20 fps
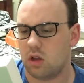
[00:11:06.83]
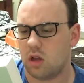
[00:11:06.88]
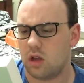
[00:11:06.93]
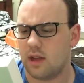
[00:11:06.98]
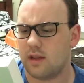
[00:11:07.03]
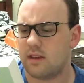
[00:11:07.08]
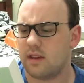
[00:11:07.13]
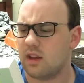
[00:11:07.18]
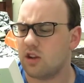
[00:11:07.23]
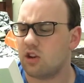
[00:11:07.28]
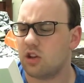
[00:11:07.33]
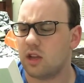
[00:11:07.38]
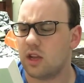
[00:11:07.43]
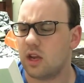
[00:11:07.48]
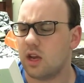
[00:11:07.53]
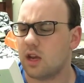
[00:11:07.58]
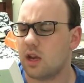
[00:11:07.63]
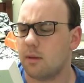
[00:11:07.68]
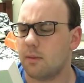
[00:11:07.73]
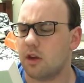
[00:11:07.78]
essentially
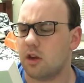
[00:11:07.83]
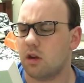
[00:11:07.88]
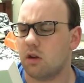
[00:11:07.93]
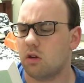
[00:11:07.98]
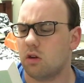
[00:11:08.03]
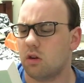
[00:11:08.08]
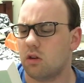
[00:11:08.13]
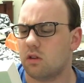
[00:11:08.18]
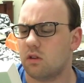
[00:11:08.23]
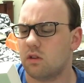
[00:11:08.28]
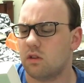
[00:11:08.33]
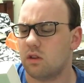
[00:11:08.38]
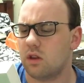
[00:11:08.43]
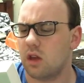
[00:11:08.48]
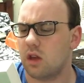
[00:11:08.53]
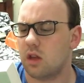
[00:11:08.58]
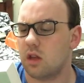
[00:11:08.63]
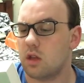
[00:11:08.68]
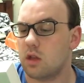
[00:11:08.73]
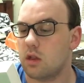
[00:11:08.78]
are coming across
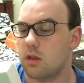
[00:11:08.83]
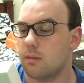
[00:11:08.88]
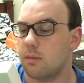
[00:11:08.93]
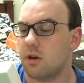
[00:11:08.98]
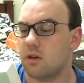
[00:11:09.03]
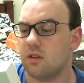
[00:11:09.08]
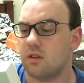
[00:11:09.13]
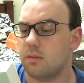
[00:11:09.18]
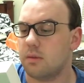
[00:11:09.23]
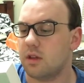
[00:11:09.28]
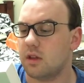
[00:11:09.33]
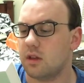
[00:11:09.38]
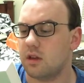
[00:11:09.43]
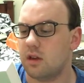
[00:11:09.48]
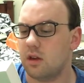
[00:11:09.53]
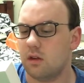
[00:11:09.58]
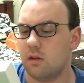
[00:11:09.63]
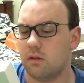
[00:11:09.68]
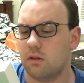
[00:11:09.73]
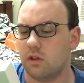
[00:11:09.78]
the
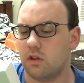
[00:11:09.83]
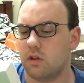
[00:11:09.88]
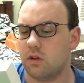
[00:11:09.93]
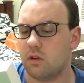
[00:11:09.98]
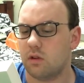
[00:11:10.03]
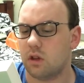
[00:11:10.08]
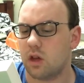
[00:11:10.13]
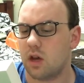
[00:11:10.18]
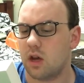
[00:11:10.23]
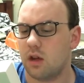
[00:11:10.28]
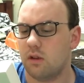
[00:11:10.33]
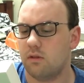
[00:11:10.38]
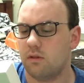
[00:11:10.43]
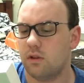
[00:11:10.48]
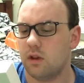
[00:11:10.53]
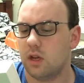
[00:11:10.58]
possibility of eternal life.